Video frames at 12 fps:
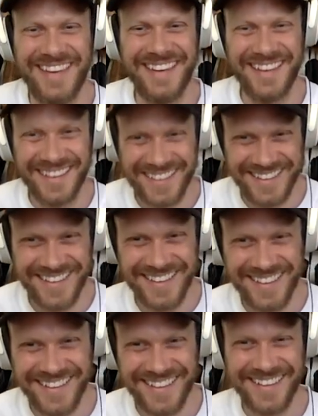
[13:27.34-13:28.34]

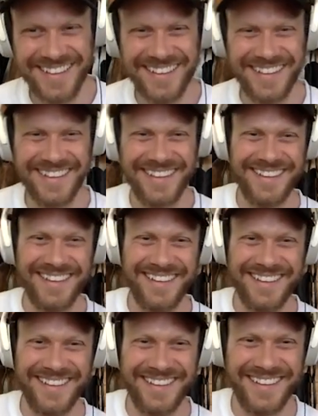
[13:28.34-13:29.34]

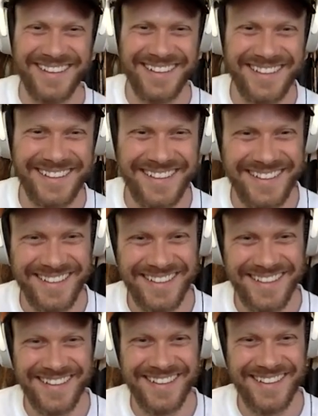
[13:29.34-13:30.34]

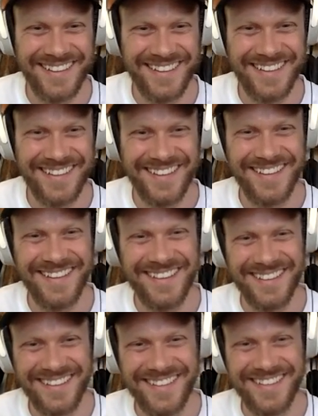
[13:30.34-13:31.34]

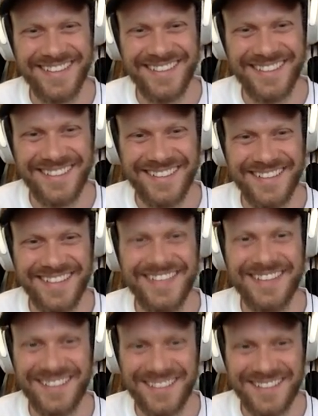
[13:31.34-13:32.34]

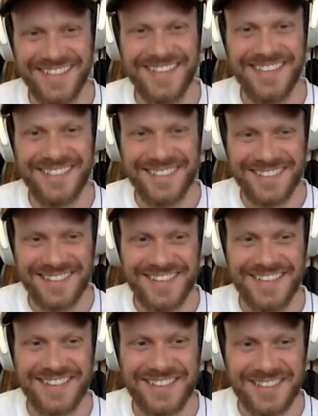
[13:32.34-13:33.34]

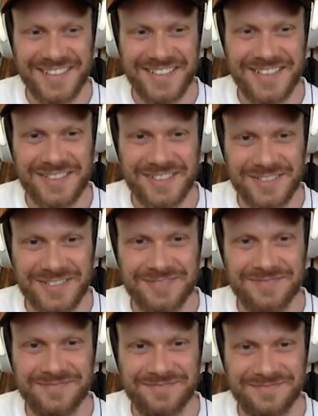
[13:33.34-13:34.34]

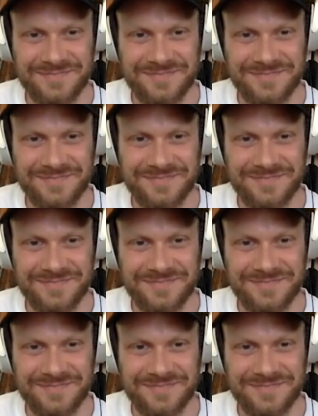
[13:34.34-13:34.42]
This person isn't speaking.